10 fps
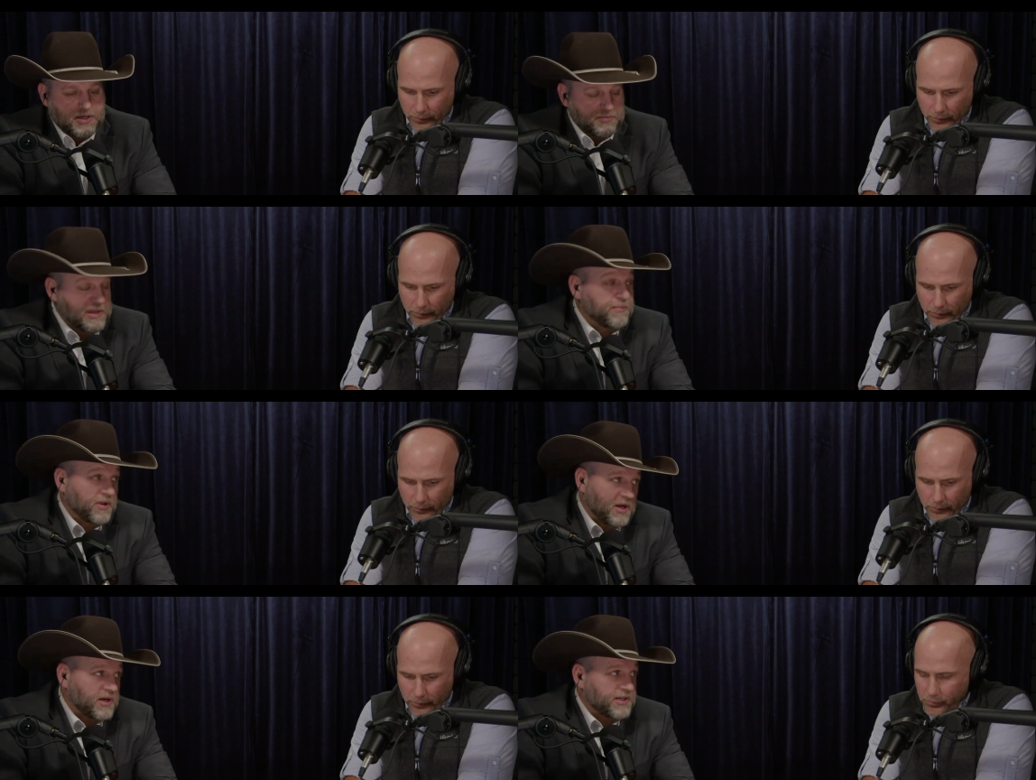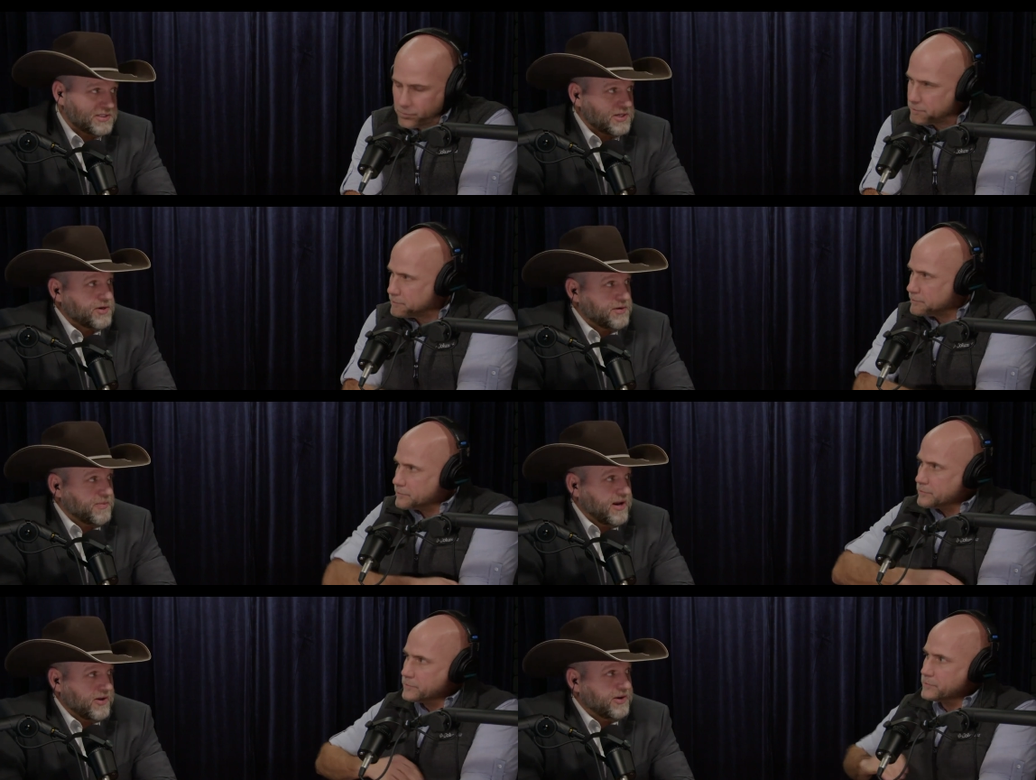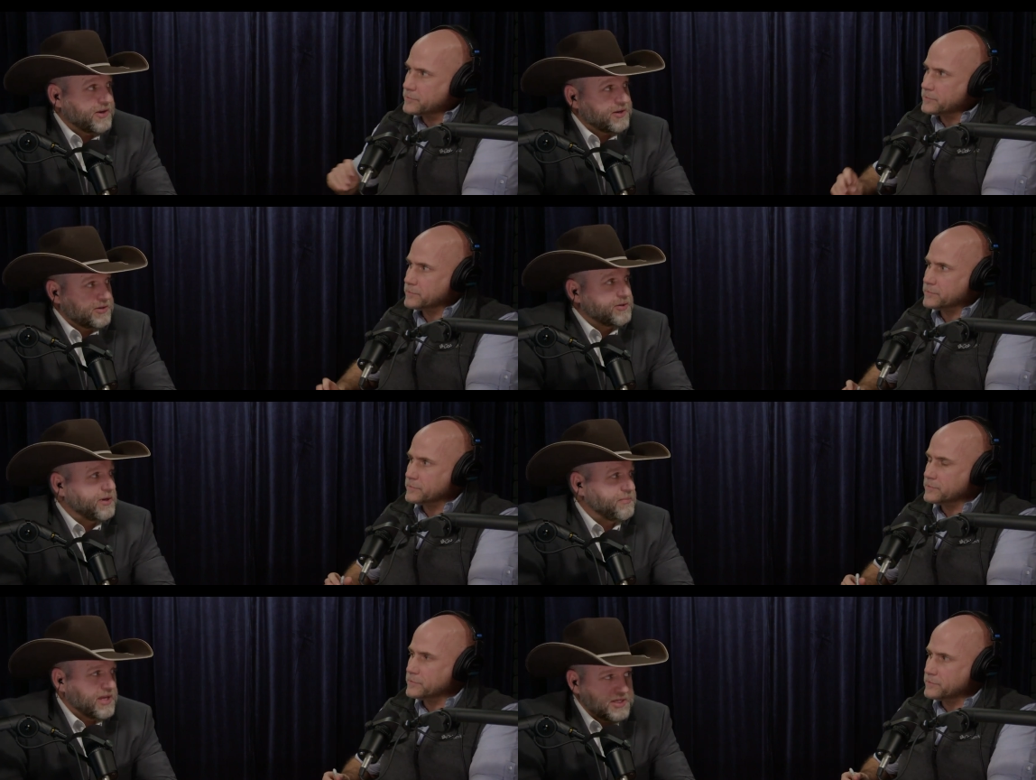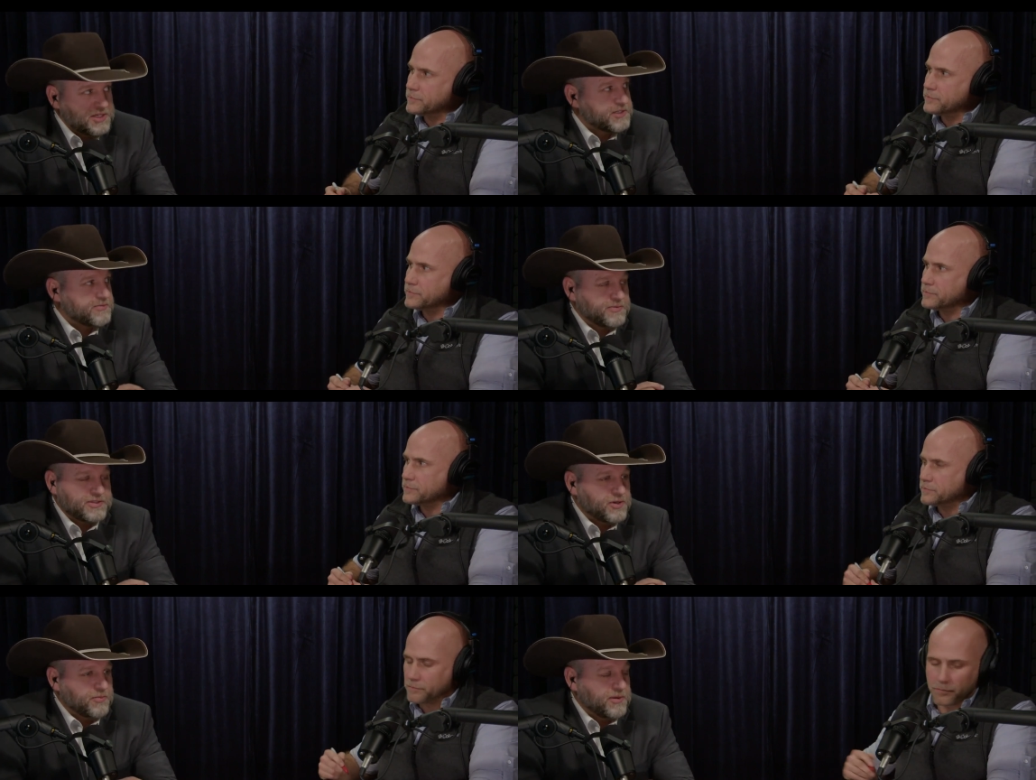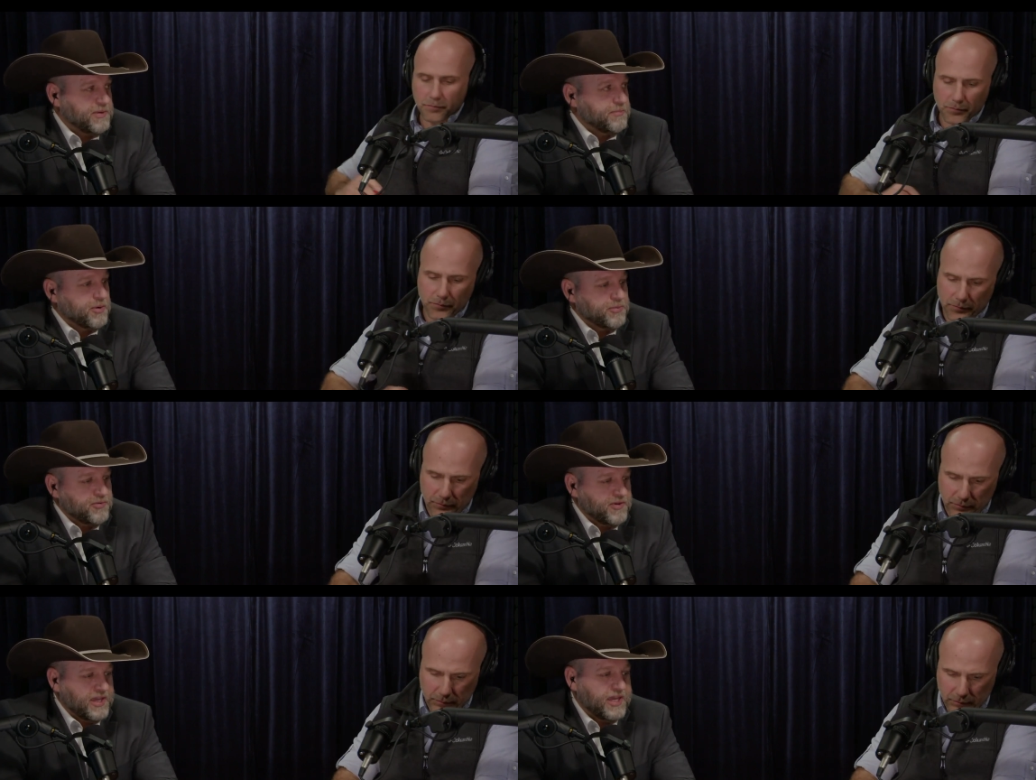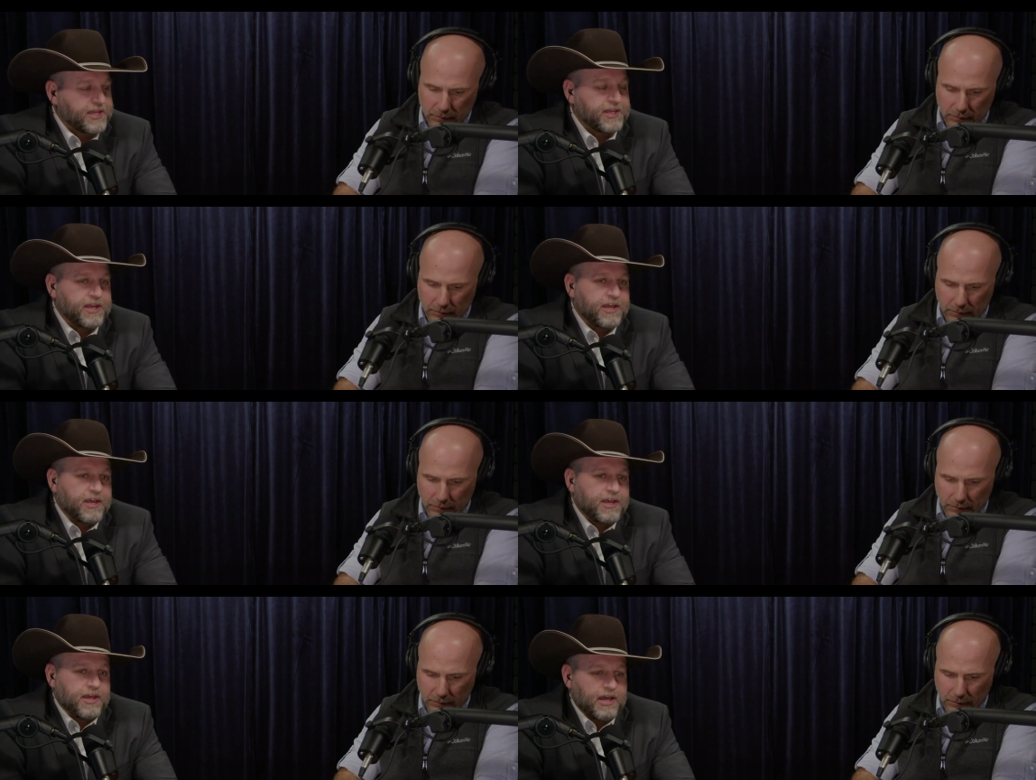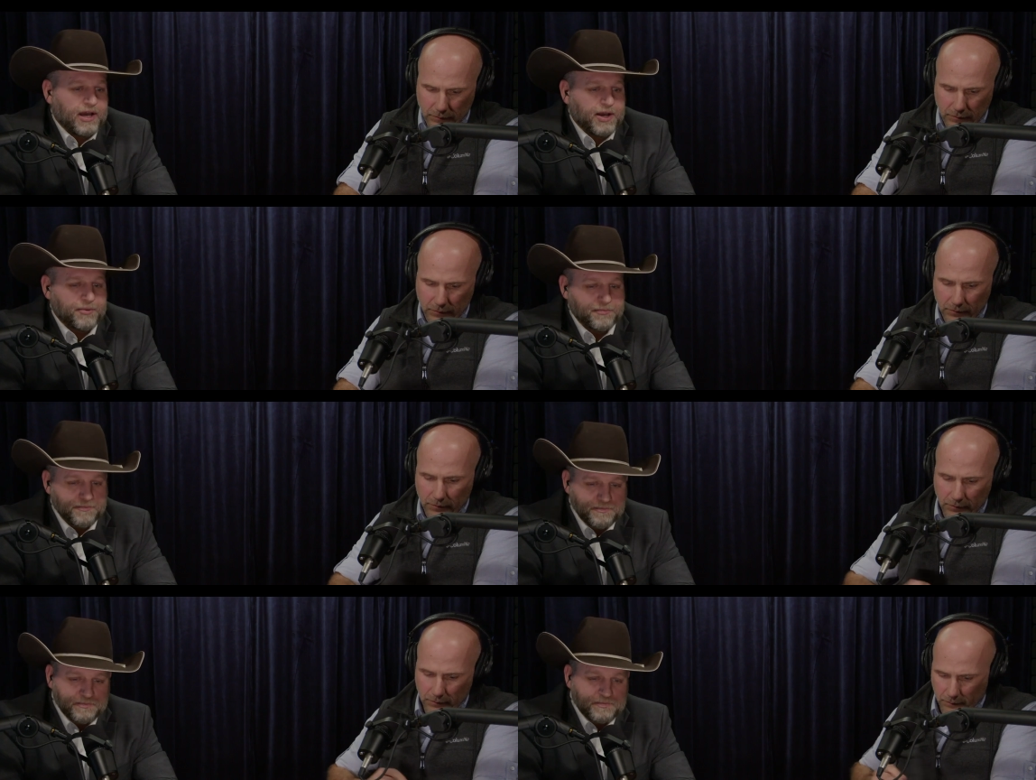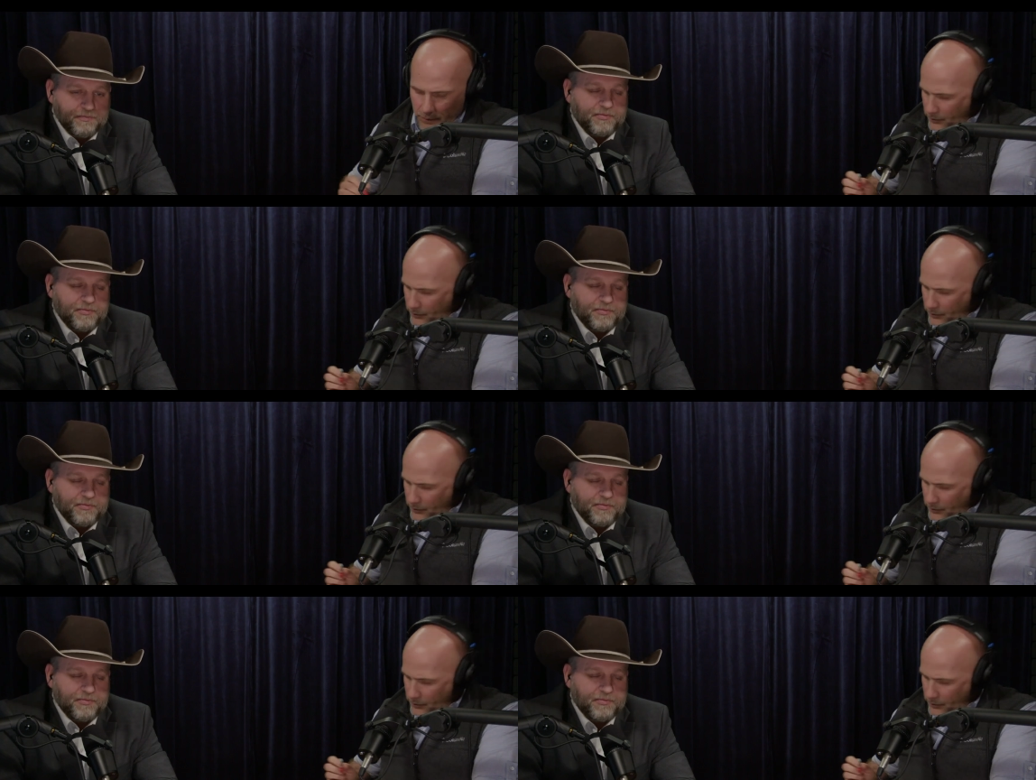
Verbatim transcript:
Speaker 1: you know, people are concerned about it, including me, just with so many people moving in, um,